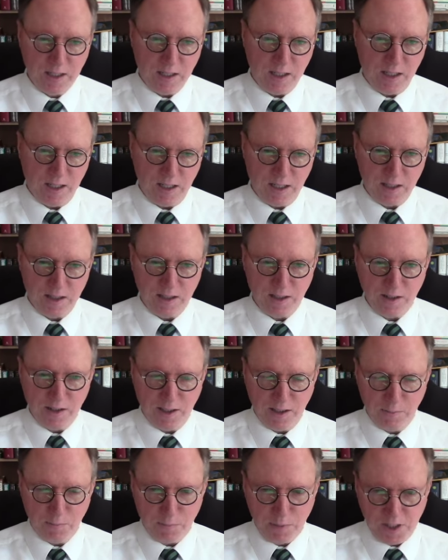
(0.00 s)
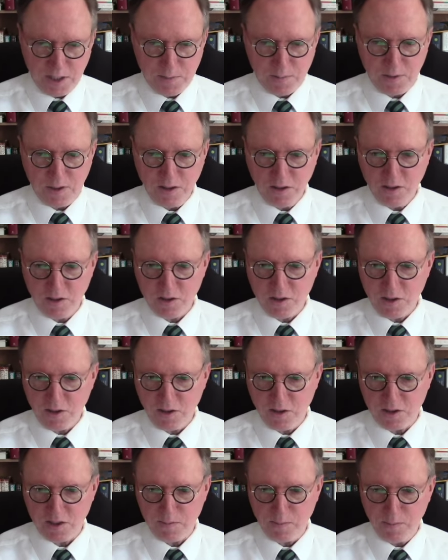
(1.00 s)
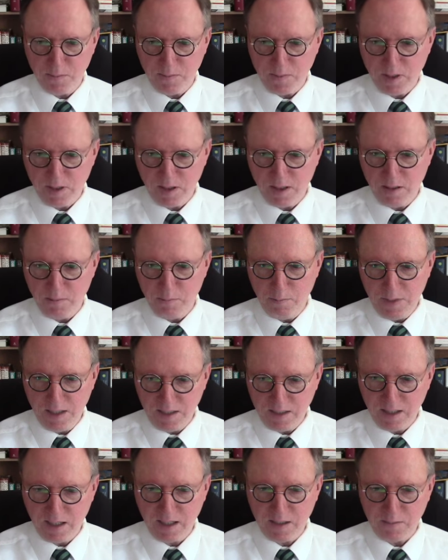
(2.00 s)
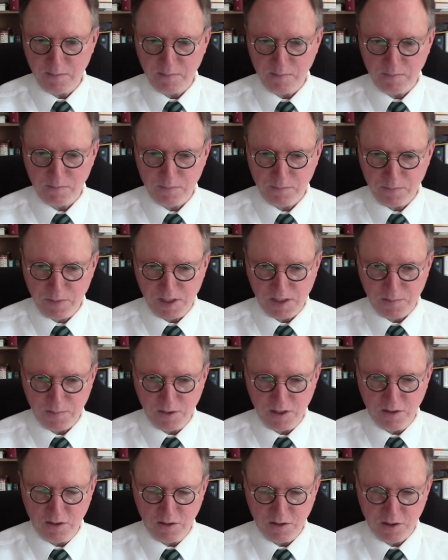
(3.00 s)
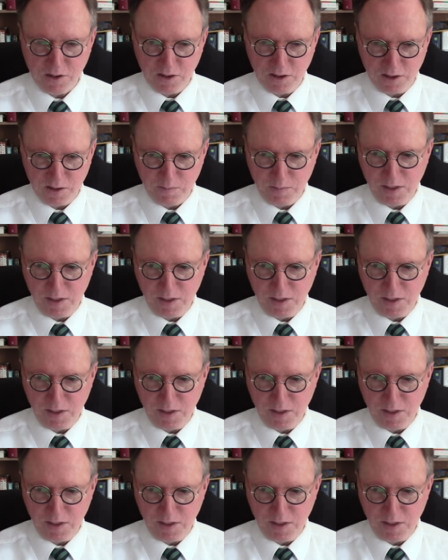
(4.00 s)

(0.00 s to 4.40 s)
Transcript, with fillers: uh, the Presbyterian Church, the mainline Presbyterian Church.